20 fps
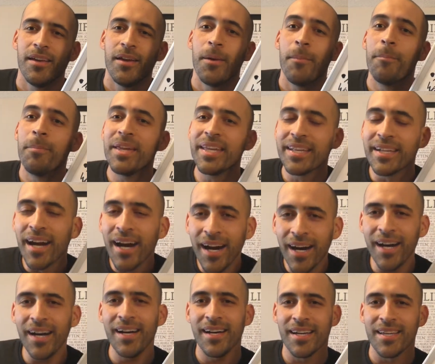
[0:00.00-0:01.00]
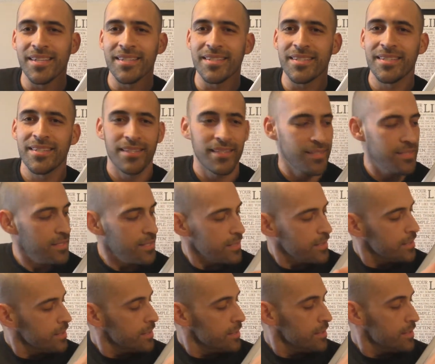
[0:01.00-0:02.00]
Because
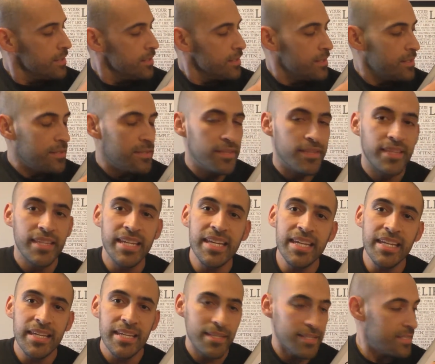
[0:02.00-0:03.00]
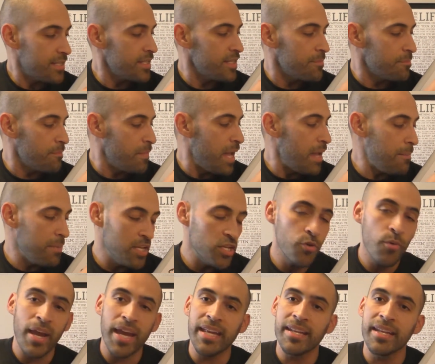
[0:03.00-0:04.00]
maybe
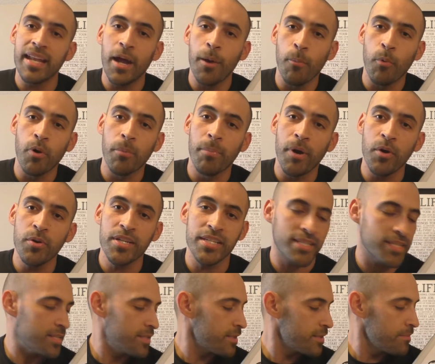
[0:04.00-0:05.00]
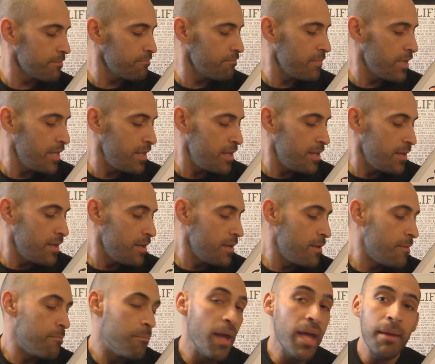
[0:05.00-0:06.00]
you handed out more bonuses.
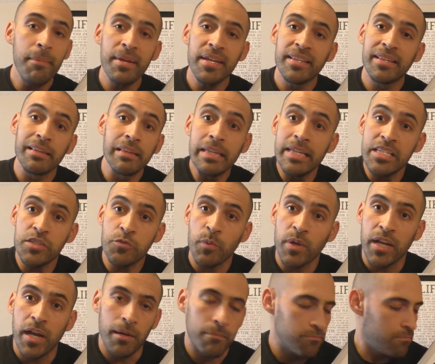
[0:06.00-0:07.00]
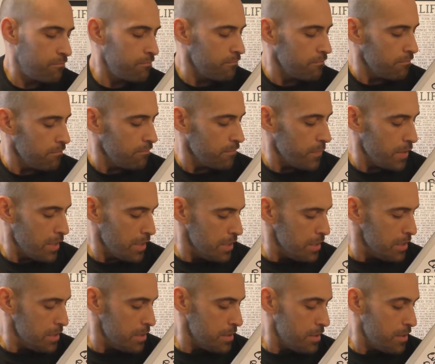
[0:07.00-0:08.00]
Maybe the lease went up.
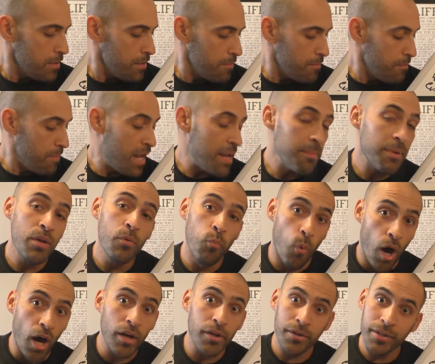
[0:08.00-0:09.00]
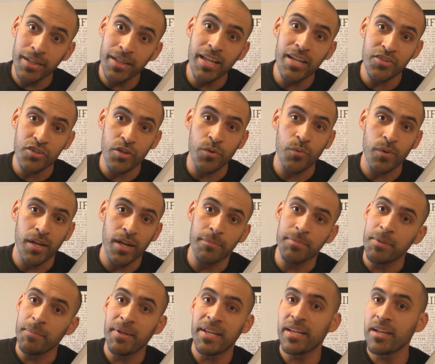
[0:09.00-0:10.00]
Maybe water and electric went up
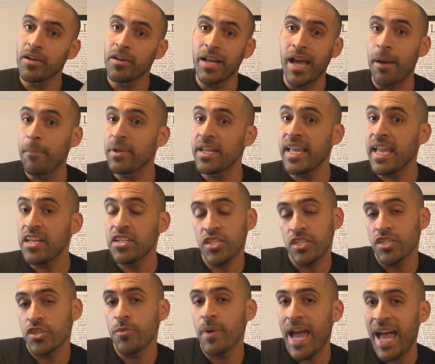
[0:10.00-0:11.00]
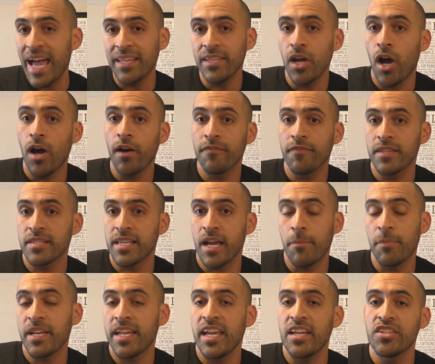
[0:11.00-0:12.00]
depending on how many agents you had in the office, how
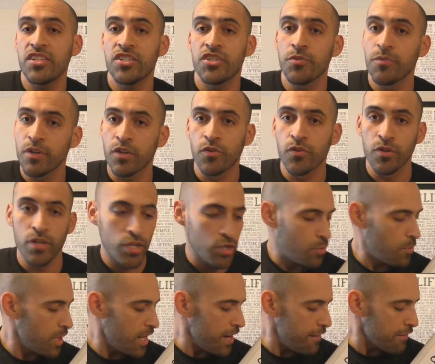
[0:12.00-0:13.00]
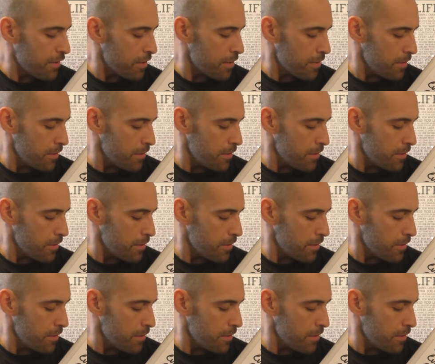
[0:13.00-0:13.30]
many agents you recruited or whatever.